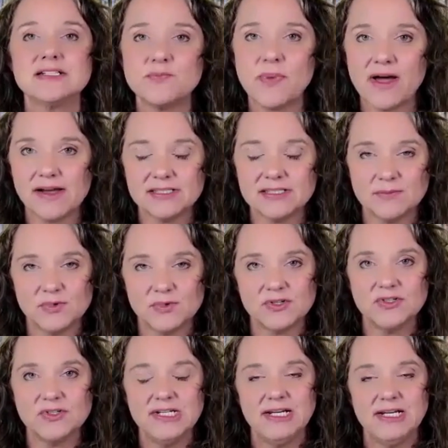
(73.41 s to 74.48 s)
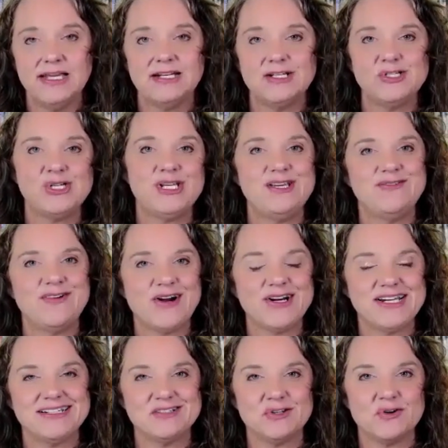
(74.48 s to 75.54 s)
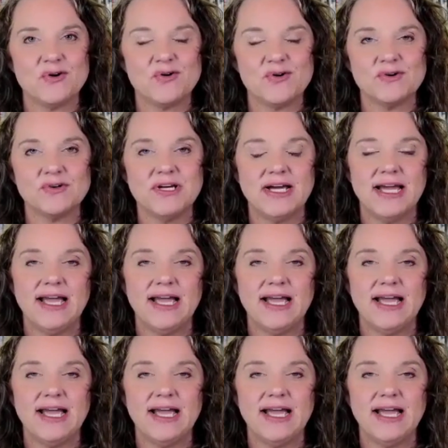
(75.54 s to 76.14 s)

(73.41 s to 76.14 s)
possible and achieve our end goal.